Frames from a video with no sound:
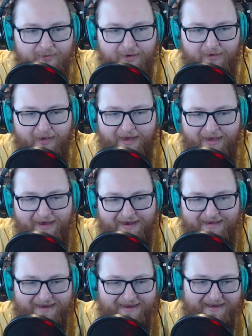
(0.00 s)

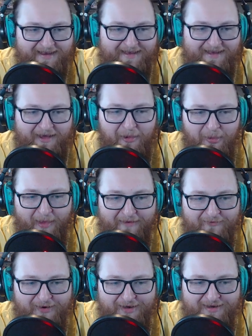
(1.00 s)
Like
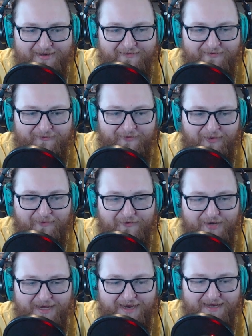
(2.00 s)
11,
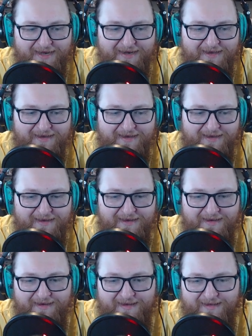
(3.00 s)
15.
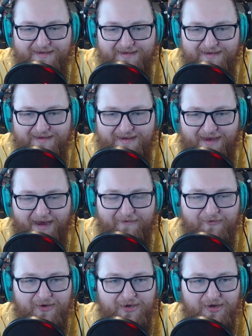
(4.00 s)
I have
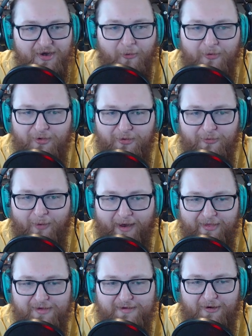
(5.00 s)
no clue why
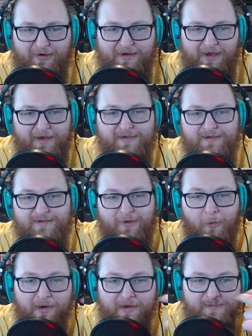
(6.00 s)
this card got
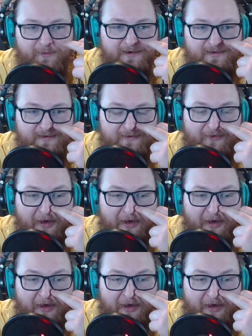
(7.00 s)
so expensive.